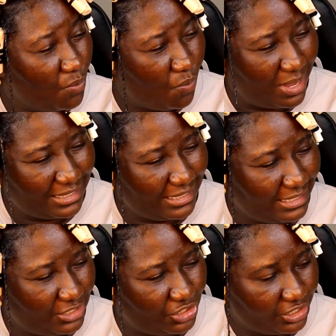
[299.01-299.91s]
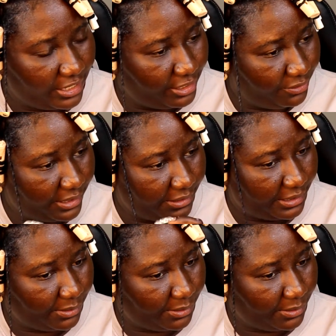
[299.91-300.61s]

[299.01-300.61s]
wasn't in January.